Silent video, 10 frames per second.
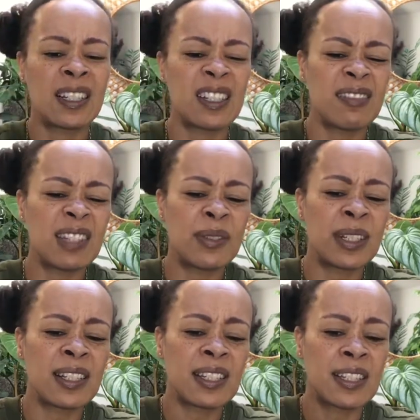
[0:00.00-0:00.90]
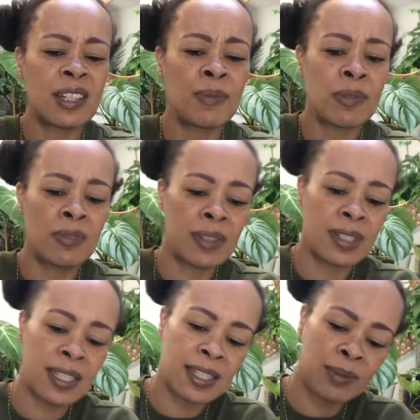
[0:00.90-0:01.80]
Don't really want to disturb the root
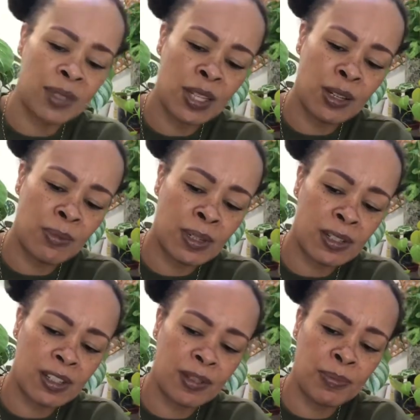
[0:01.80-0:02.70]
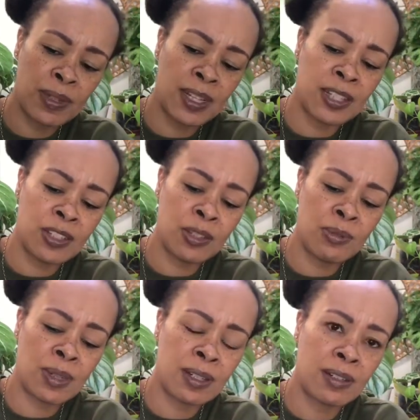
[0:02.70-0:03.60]
system too much, but I do
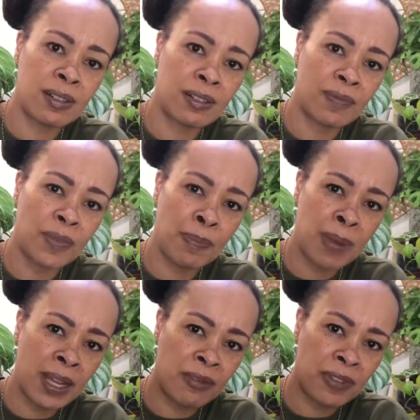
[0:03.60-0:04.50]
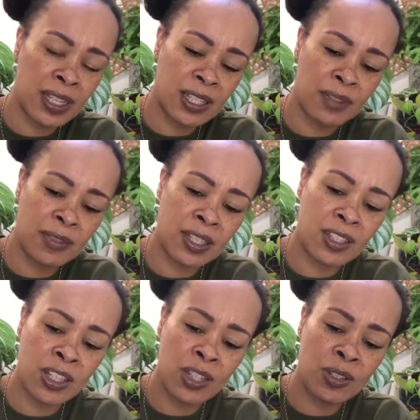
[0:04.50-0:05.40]
want the benefits of this
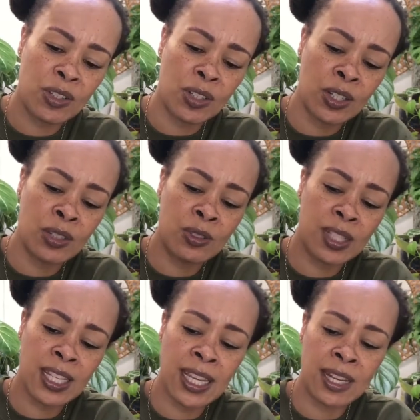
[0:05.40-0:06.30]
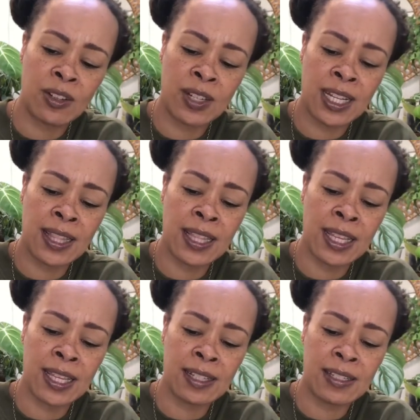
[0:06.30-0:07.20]
new soil to get on in
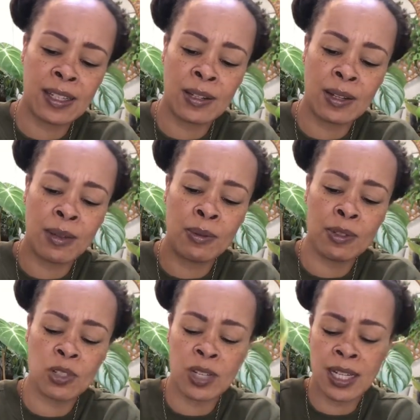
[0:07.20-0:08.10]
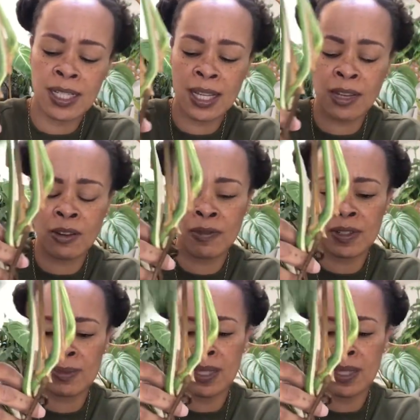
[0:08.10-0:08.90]
there, so I will try and take off as much